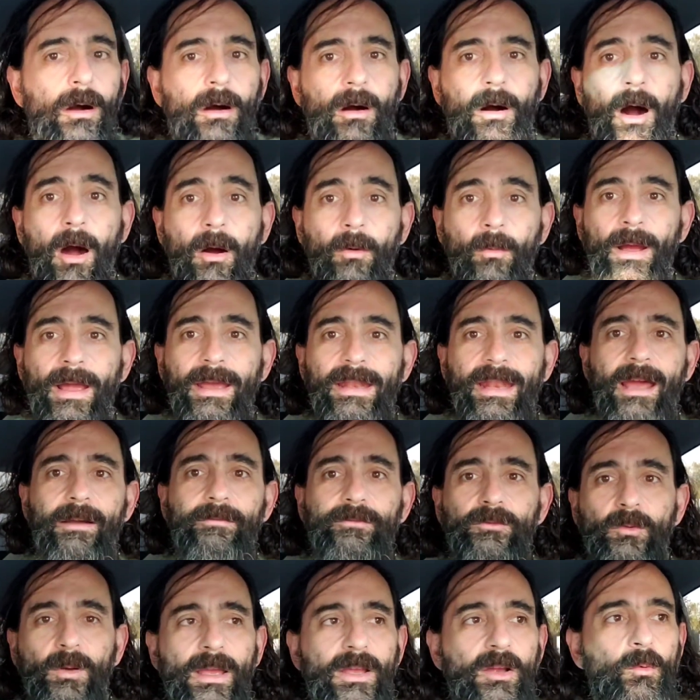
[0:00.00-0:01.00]
All right,
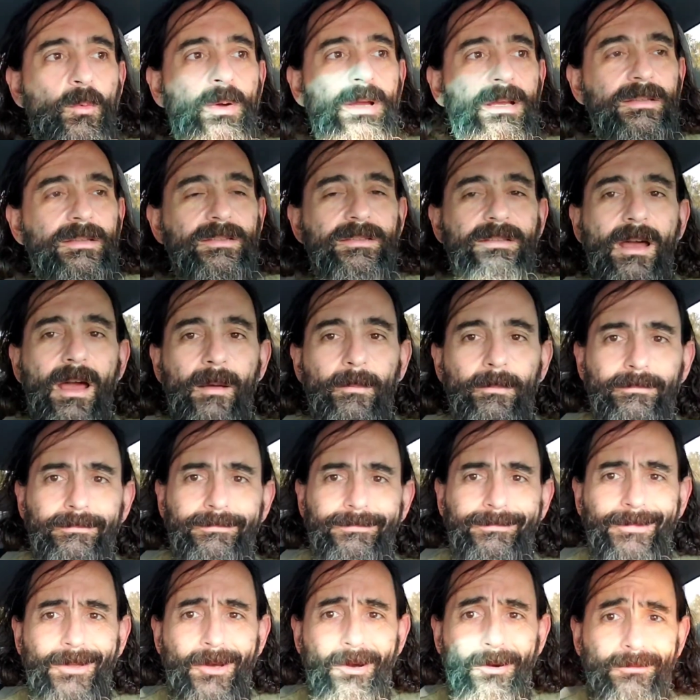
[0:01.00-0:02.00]
after a quick stop,
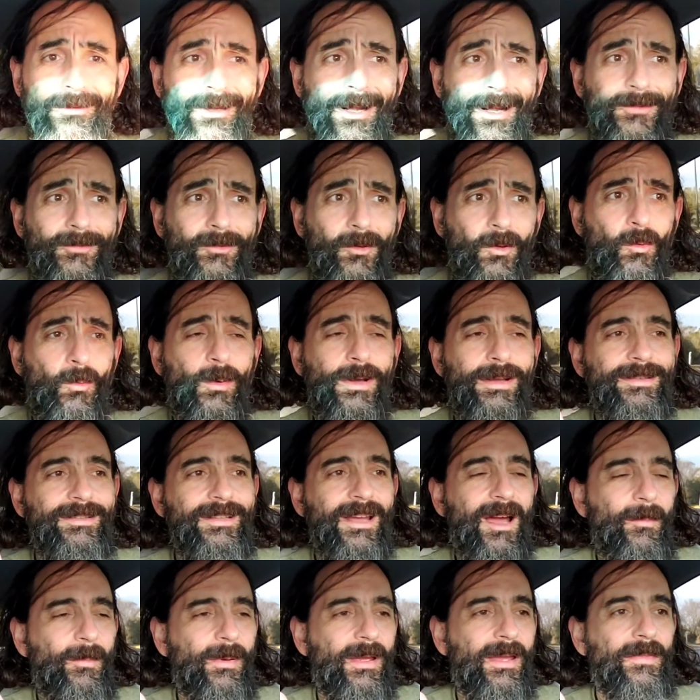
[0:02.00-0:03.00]
no, not so quick
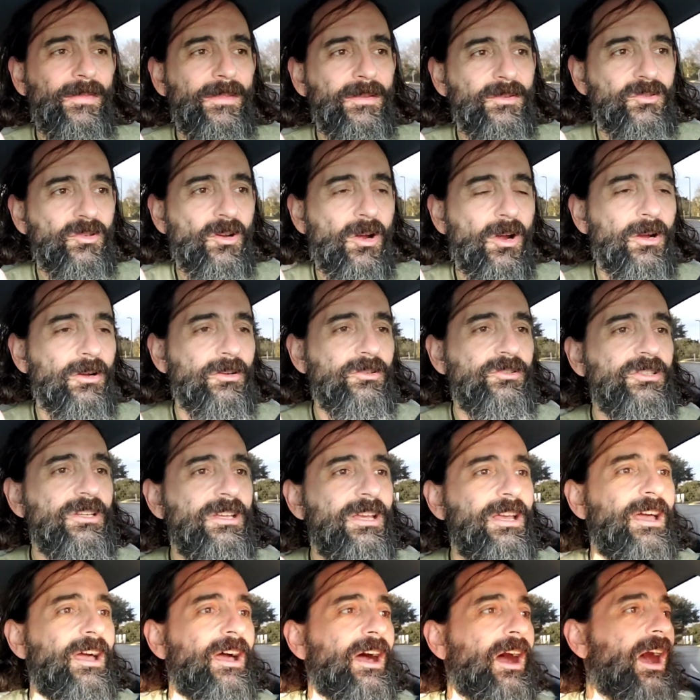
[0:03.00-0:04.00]
stop at the Charge,
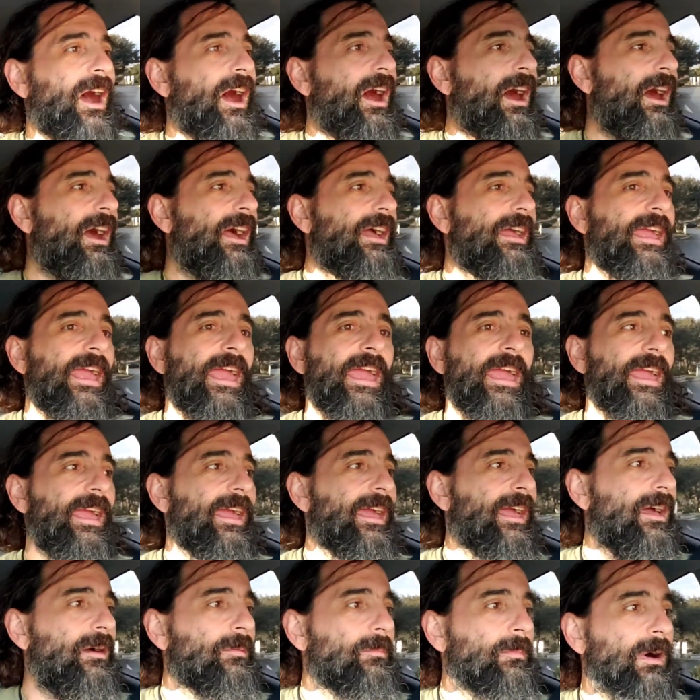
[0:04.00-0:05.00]
I
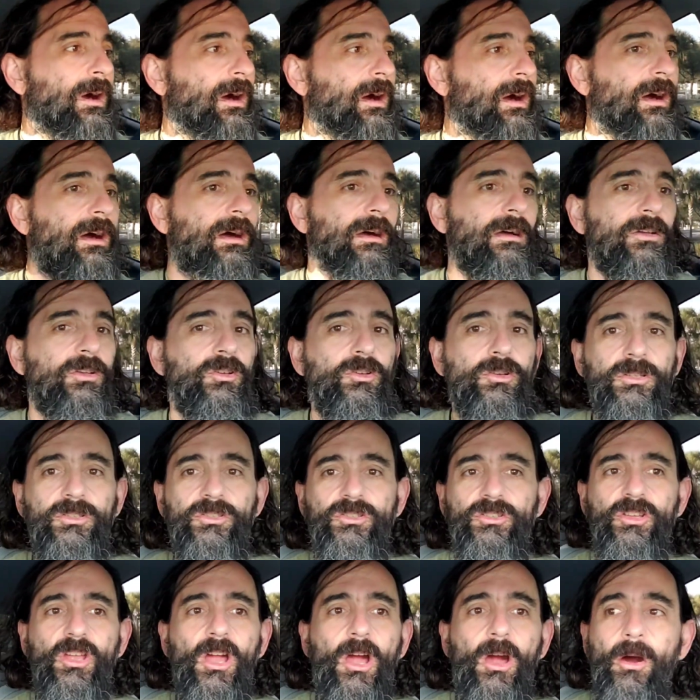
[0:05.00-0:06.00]
am good
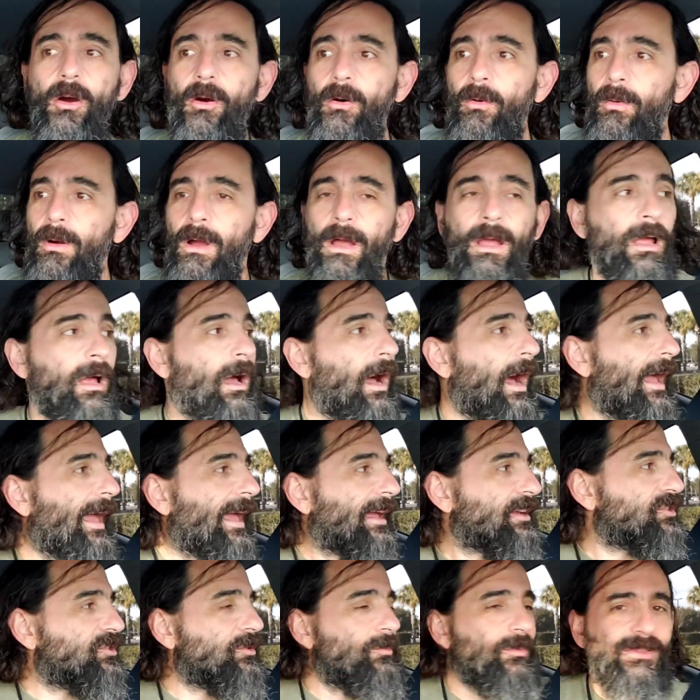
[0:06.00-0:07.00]
to go. I
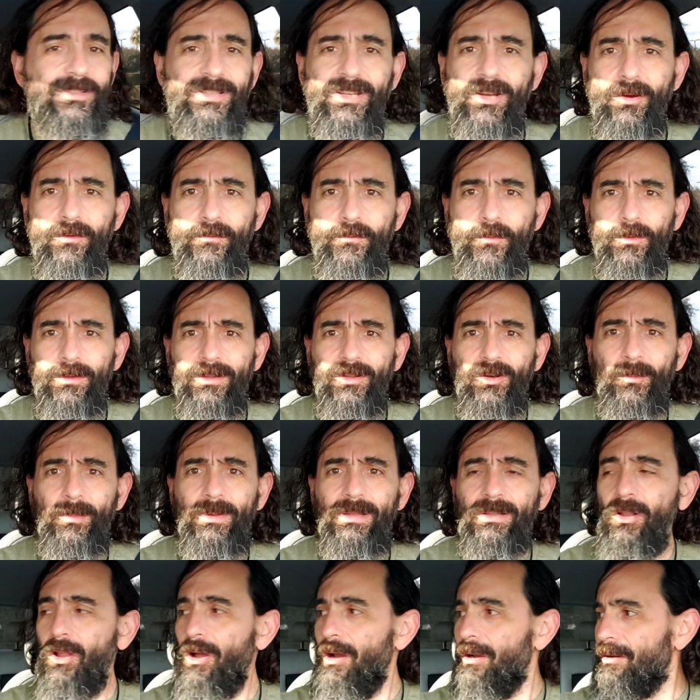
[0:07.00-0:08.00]
actually was here for a little
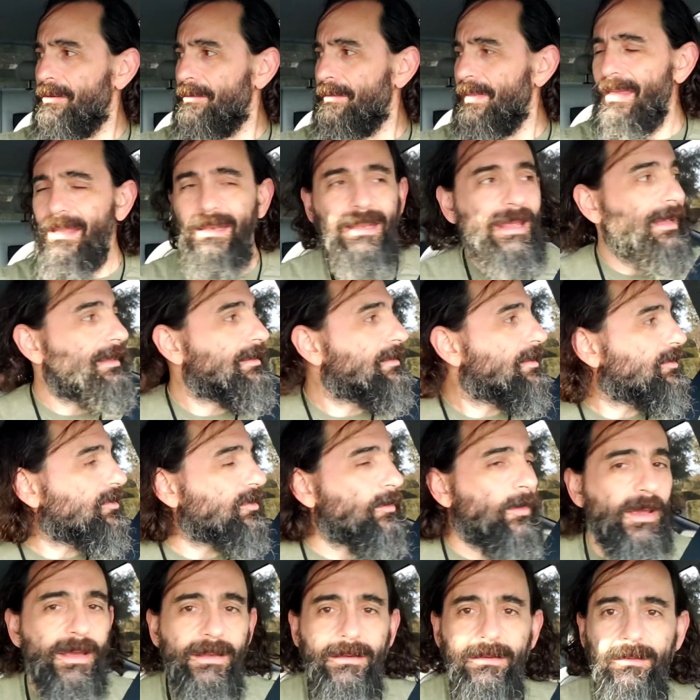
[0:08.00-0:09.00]
bit longer than
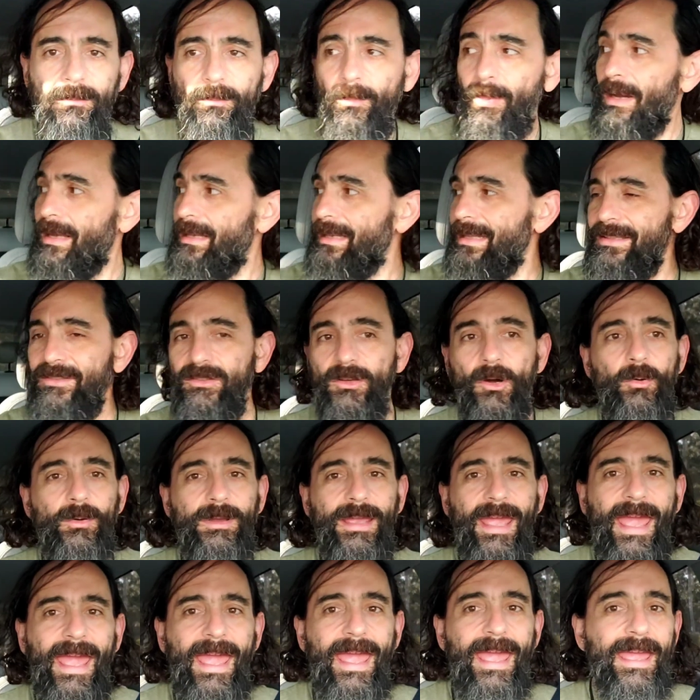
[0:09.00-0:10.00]
anticipated, but it's
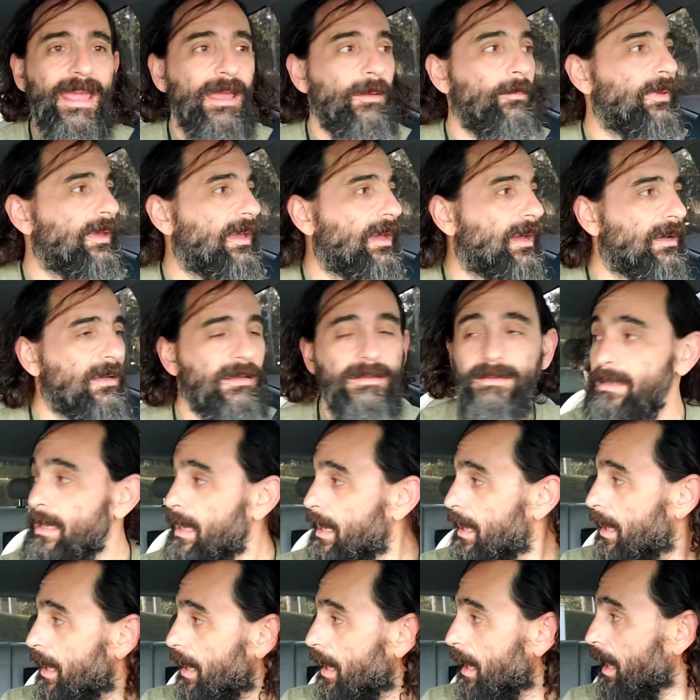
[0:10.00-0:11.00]
okay because
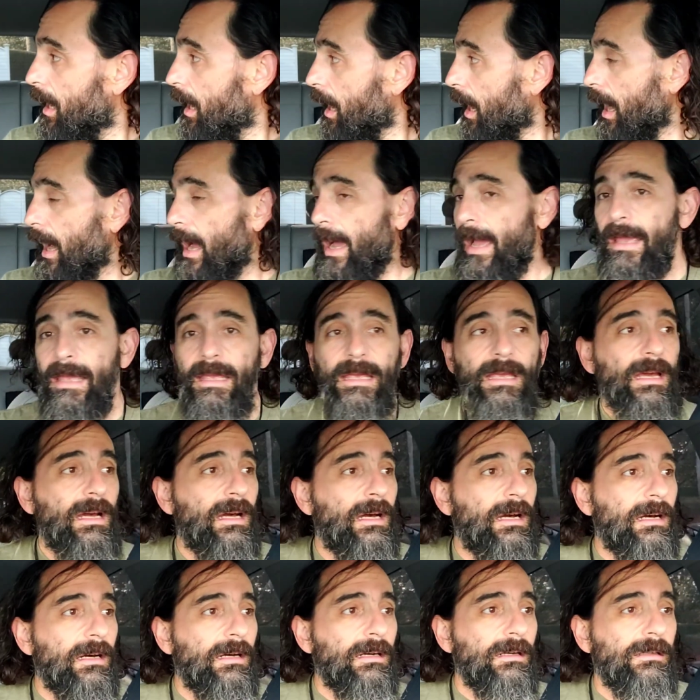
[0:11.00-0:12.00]

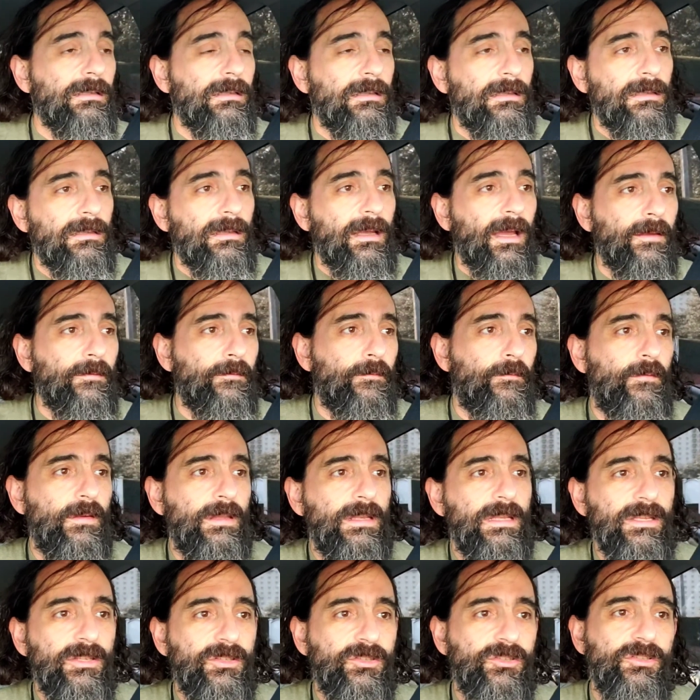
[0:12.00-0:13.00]
I
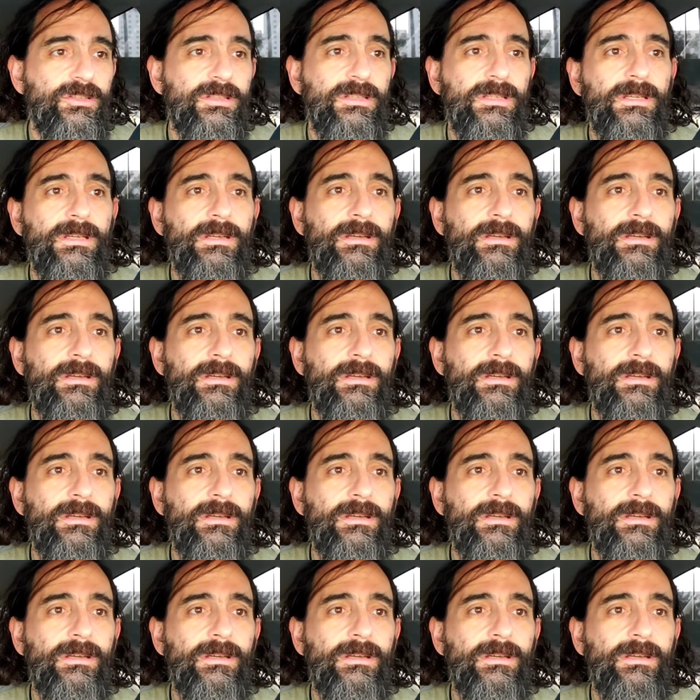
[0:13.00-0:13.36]
finished